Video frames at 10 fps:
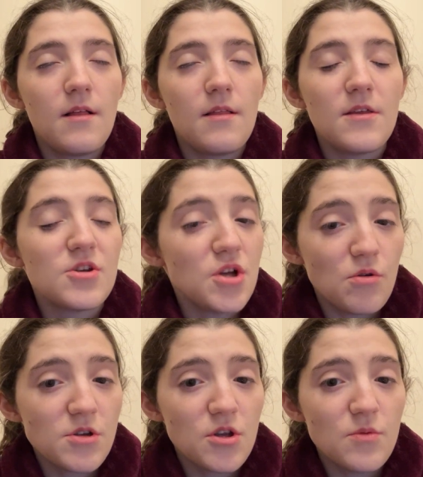the
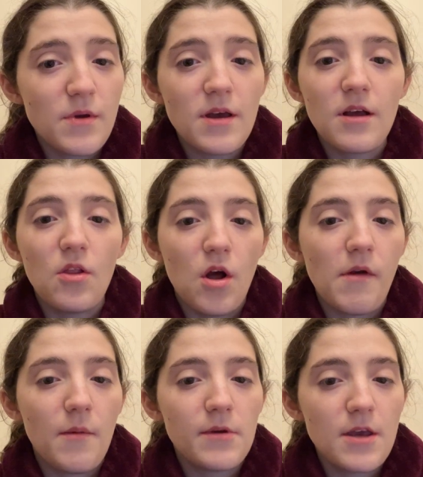shelter you pick, a lot of
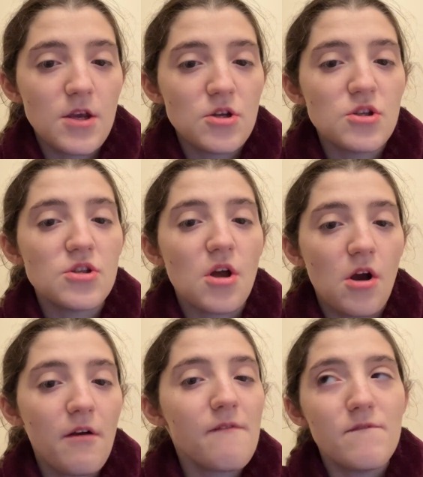applications
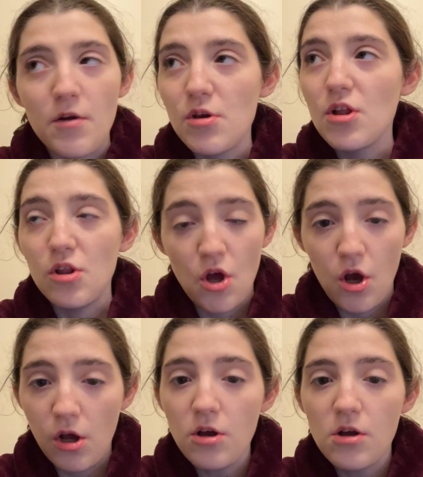are very
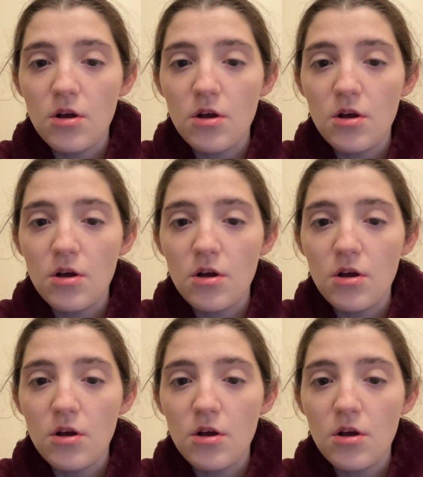long.